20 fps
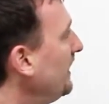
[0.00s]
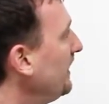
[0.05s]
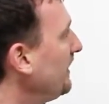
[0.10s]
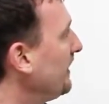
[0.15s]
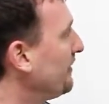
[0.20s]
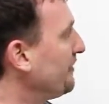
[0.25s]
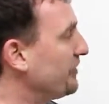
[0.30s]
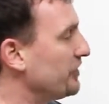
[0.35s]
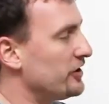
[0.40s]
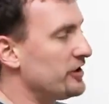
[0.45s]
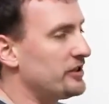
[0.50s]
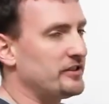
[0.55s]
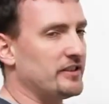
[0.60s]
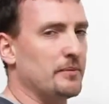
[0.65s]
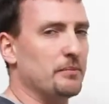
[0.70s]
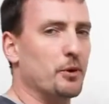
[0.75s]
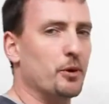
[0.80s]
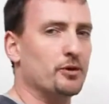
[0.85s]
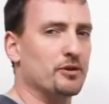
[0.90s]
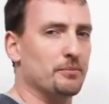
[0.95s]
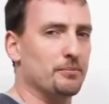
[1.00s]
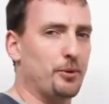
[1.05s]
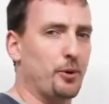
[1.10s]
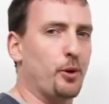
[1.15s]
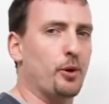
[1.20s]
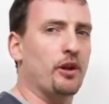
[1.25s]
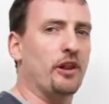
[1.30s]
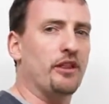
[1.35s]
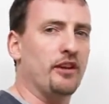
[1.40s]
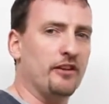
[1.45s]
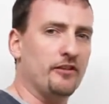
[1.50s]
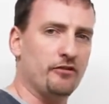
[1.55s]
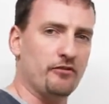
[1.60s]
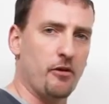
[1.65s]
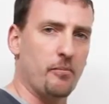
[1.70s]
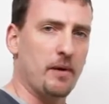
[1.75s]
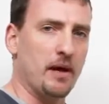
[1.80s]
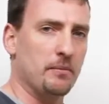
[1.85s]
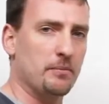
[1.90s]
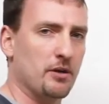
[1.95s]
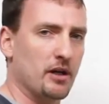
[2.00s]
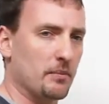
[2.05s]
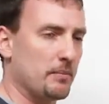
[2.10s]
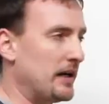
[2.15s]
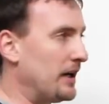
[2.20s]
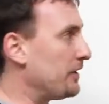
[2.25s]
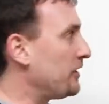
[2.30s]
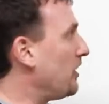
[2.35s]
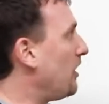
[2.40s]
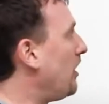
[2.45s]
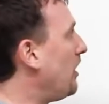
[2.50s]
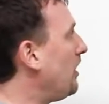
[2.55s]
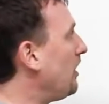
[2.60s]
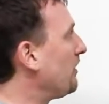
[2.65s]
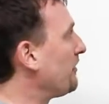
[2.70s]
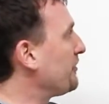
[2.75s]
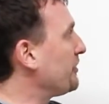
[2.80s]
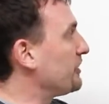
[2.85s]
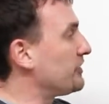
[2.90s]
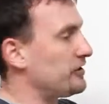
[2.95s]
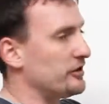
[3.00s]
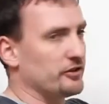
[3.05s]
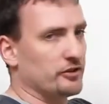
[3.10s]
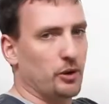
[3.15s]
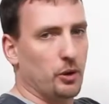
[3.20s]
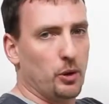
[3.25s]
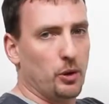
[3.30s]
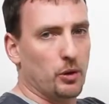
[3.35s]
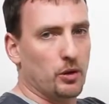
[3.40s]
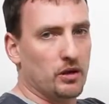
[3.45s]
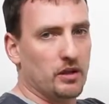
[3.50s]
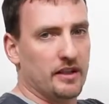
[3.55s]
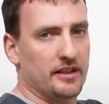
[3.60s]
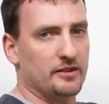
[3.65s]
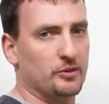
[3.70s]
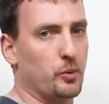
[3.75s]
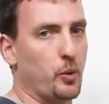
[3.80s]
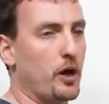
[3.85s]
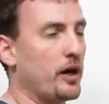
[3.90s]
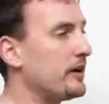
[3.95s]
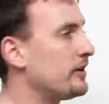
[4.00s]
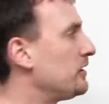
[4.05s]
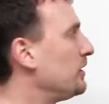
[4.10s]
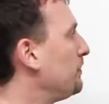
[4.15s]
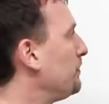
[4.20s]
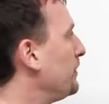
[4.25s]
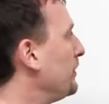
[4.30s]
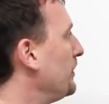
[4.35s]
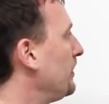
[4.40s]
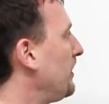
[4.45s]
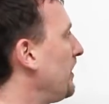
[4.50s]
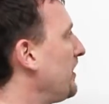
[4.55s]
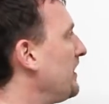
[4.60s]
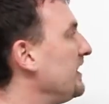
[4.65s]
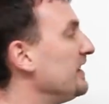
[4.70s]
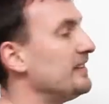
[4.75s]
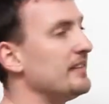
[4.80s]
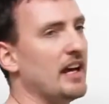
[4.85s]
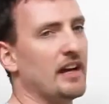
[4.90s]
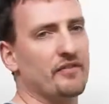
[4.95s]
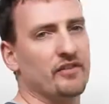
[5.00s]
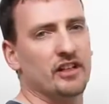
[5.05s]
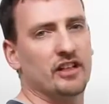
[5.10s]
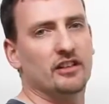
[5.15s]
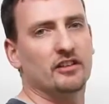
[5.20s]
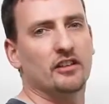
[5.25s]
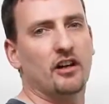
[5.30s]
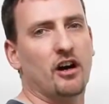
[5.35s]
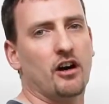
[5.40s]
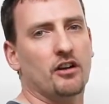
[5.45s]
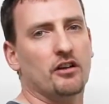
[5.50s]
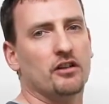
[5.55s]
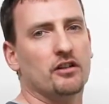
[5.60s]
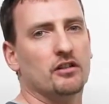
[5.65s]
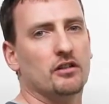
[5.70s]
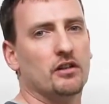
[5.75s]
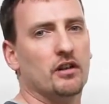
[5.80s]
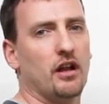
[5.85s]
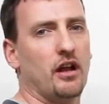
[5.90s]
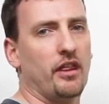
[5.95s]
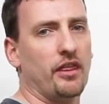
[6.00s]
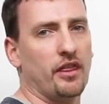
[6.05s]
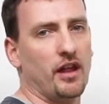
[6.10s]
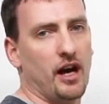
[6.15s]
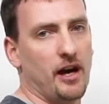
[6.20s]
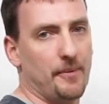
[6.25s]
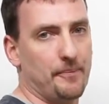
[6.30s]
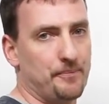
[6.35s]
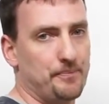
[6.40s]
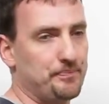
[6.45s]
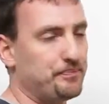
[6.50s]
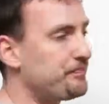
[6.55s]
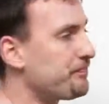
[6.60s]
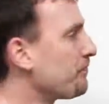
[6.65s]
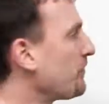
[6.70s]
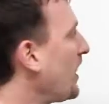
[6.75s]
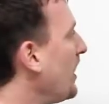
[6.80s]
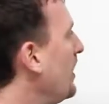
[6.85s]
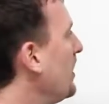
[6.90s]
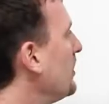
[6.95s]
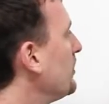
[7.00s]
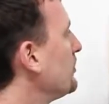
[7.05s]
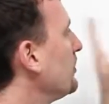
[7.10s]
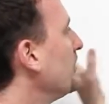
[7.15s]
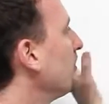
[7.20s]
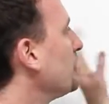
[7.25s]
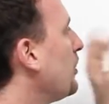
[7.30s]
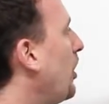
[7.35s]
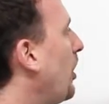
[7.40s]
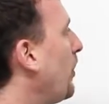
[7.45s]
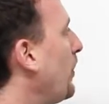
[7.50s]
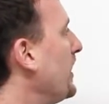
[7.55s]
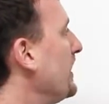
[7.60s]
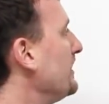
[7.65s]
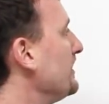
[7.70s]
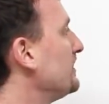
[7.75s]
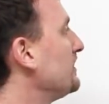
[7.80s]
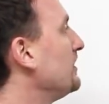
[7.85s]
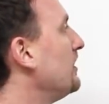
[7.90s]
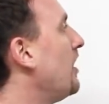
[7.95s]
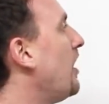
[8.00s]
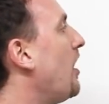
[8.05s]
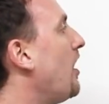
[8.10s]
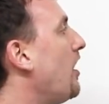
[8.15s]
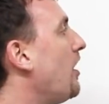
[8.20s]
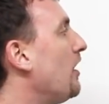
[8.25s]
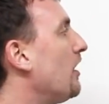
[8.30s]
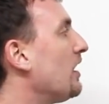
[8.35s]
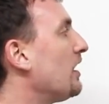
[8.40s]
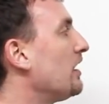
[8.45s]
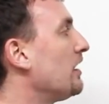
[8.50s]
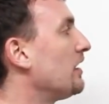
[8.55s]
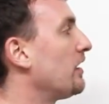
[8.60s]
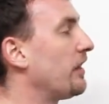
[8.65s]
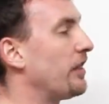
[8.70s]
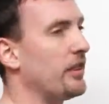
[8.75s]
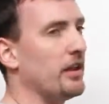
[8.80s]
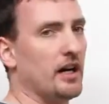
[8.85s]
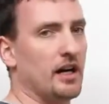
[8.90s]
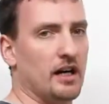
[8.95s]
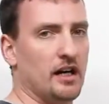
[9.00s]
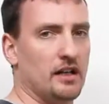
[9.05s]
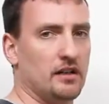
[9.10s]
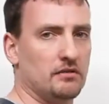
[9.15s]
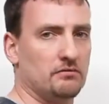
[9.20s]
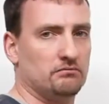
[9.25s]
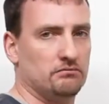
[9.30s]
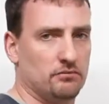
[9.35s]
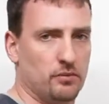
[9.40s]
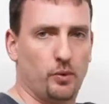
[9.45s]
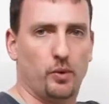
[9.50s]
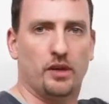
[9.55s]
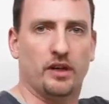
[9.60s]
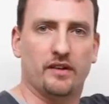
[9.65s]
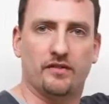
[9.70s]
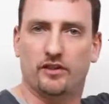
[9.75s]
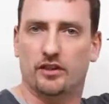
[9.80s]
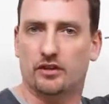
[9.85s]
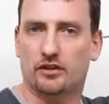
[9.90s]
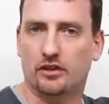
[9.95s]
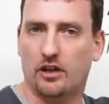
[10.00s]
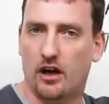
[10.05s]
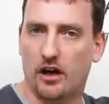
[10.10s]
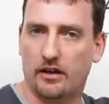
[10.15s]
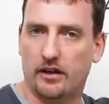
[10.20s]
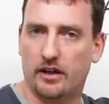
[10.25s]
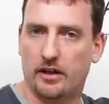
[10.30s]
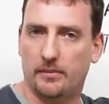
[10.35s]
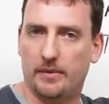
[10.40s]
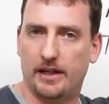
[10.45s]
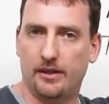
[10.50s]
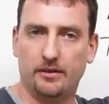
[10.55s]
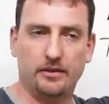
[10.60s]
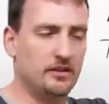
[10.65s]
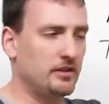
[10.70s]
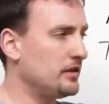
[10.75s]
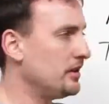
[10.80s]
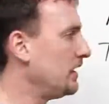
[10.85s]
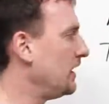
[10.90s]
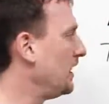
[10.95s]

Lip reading: The first and most important thing to remember about all versus whole is where to put the definite article the. So it's always all, the, whatever you're talking about,